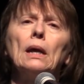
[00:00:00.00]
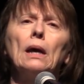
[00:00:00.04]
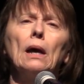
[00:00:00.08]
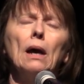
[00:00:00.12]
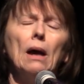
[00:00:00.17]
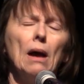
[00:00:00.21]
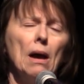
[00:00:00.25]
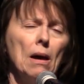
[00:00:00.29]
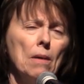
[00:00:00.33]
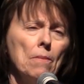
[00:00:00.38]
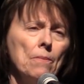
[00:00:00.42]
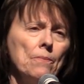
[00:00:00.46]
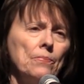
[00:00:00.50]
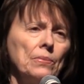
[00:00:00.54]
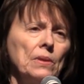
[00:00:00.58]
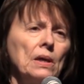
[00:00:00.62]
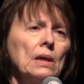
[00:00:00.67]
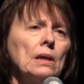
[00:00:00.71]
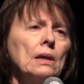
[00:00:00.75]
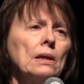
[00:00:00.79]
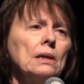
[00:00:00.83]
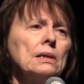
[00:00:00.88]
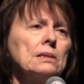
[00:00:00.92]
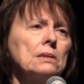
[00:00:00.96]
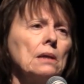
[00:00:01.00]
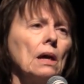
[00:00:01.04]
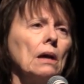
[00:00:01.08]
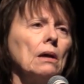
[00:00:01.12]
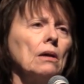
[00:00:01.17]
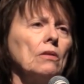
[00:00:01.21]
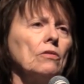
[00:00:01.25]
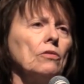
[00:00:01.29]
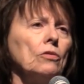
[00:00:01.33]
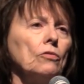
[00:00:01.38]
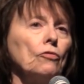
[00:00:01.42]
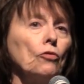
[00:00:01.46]
um, has,
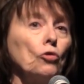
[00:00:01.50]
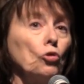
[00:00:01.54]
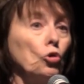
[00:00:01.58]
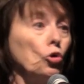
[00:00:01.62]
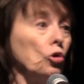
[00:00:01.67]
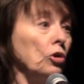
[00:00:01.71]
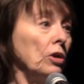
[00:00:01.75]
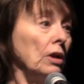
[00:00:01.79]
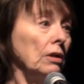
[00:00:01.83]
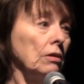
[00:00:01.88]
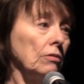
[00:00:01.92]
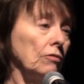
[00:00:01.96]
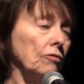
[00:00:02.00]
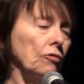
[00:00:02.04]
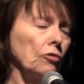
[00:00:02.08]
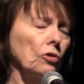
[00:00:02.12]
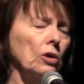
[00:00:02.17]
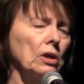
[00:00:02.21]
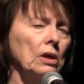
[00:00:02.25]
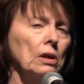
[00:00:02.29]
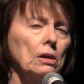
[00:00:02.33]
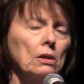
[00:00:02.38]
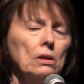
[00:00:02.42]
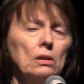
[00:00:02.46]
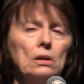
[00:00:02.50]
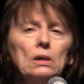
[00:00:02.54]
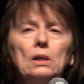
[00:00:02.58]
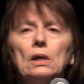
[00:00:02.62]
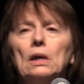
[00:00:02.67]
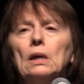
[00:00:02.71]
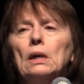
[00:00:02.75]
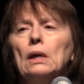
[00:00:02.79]
uh, for good and for ill,